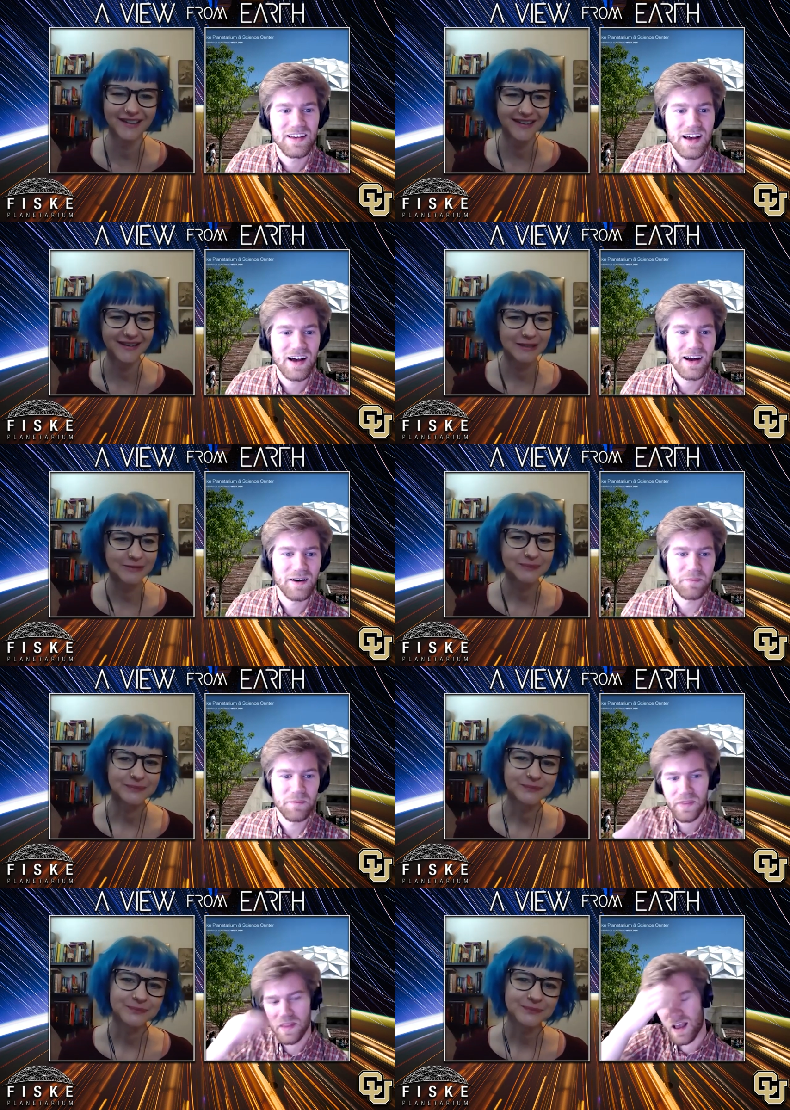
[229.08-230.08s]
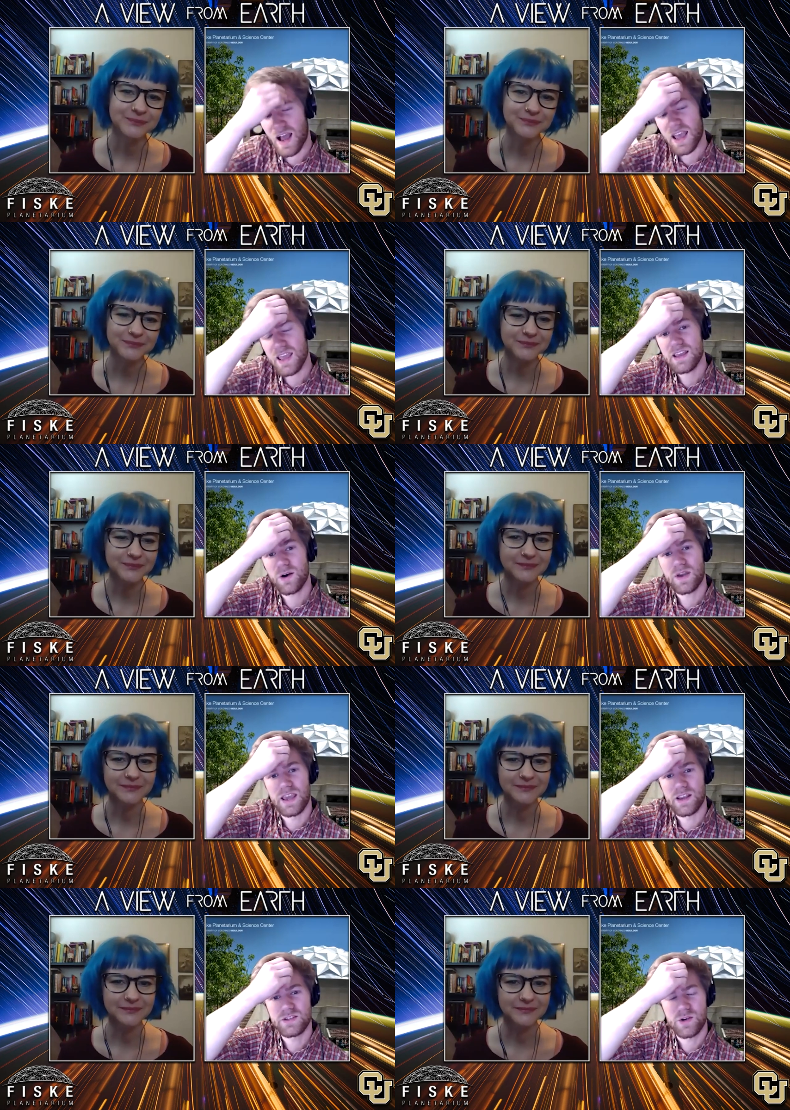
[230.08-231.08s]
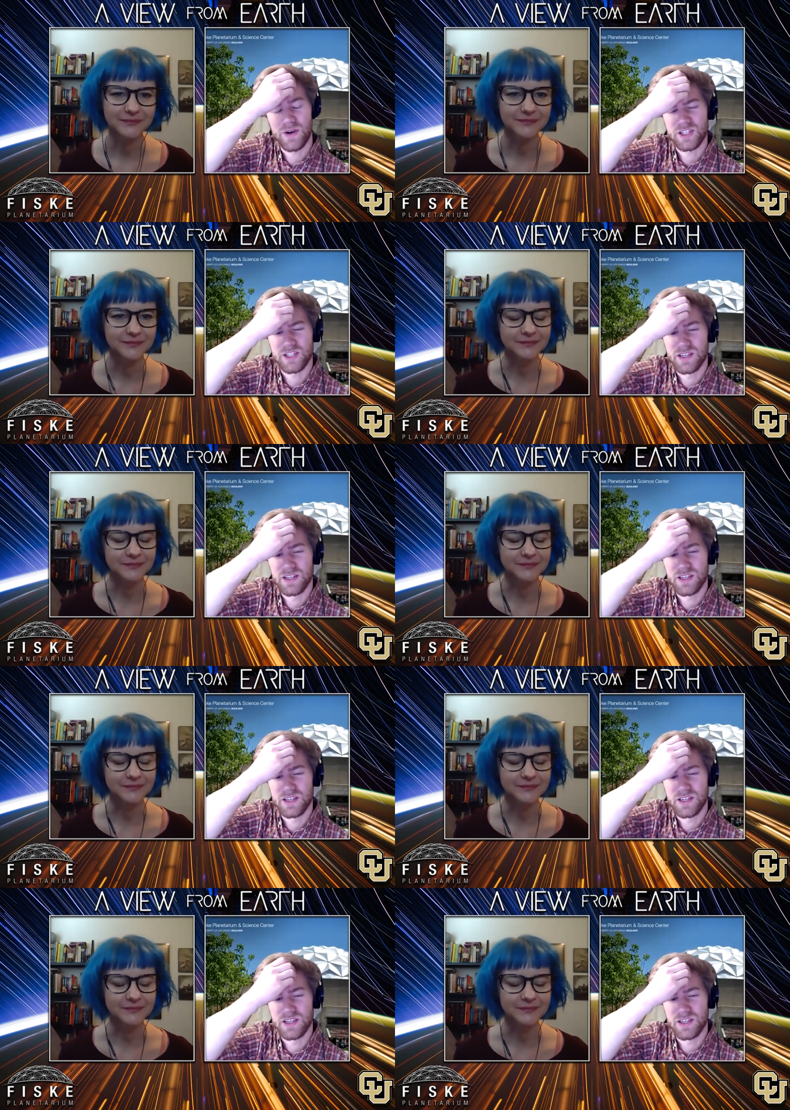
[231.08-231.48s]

Speaker 1: um, I, okay, here's a question.